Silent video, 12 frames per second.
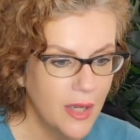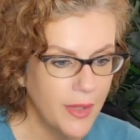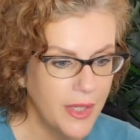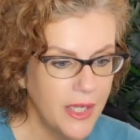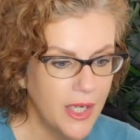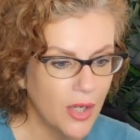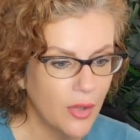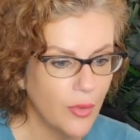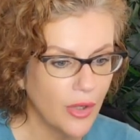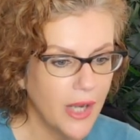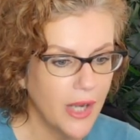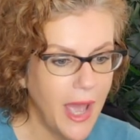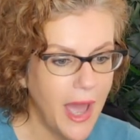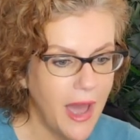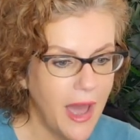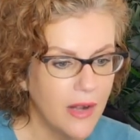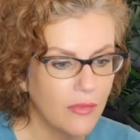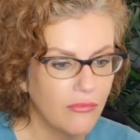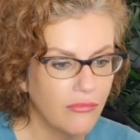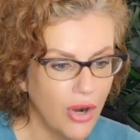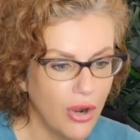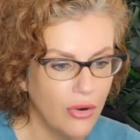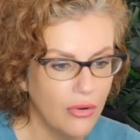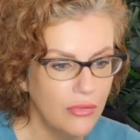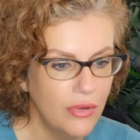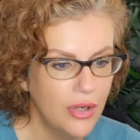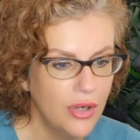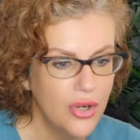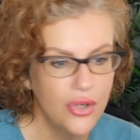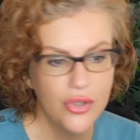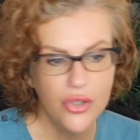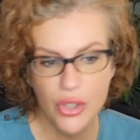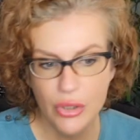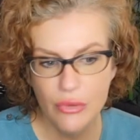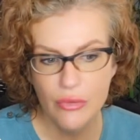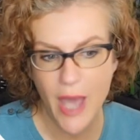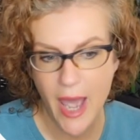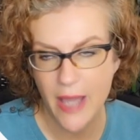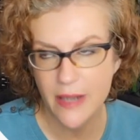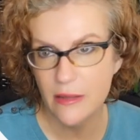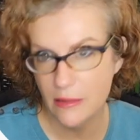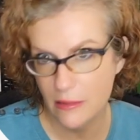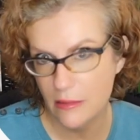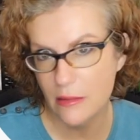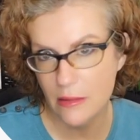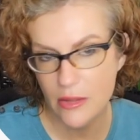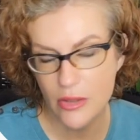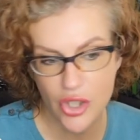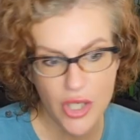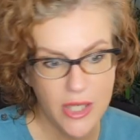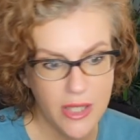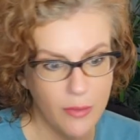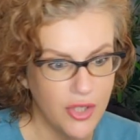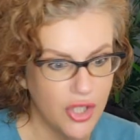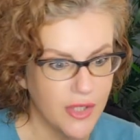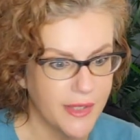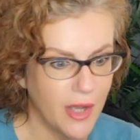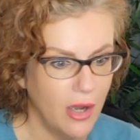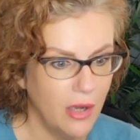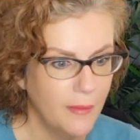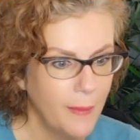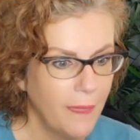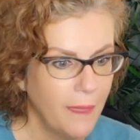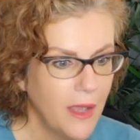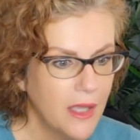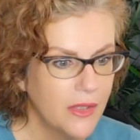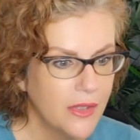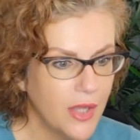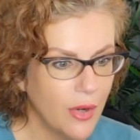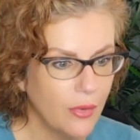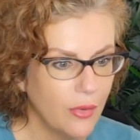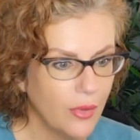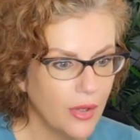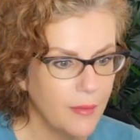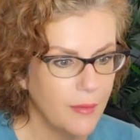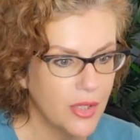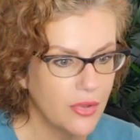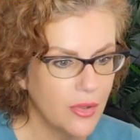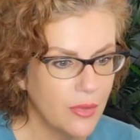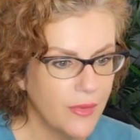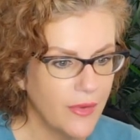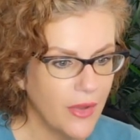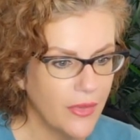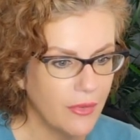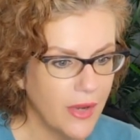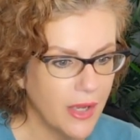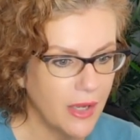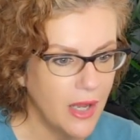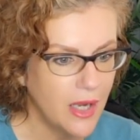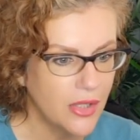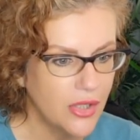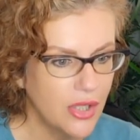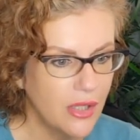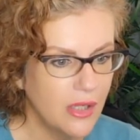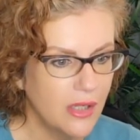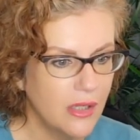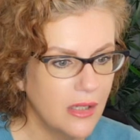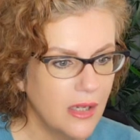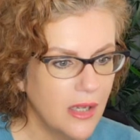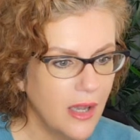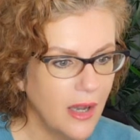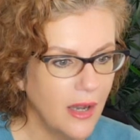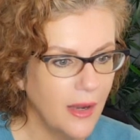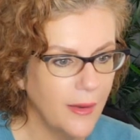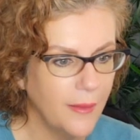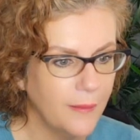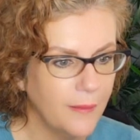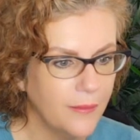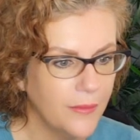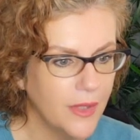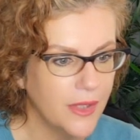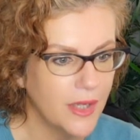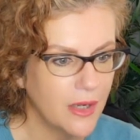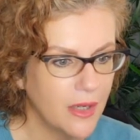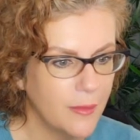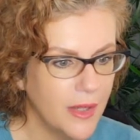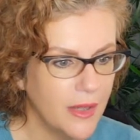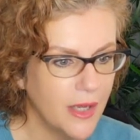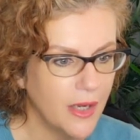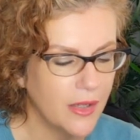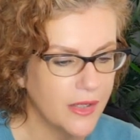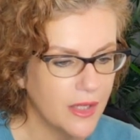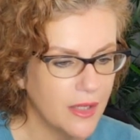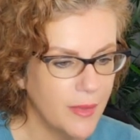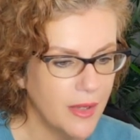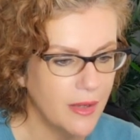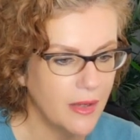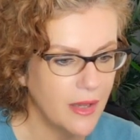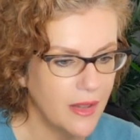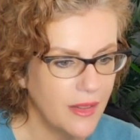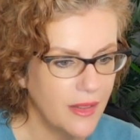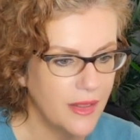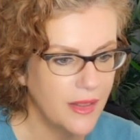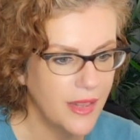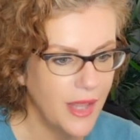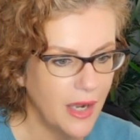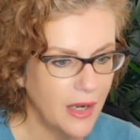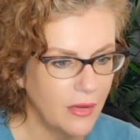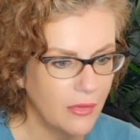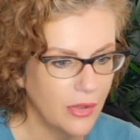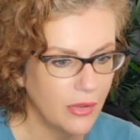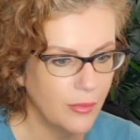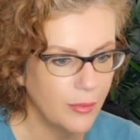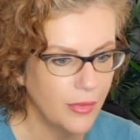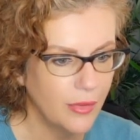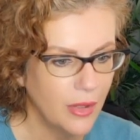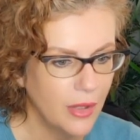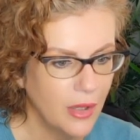Now in here, we're going to add a row to that sheet that we just saw. So we're going to make sure that we've got the right connection. It's not going to be in there. It's going to be in that group.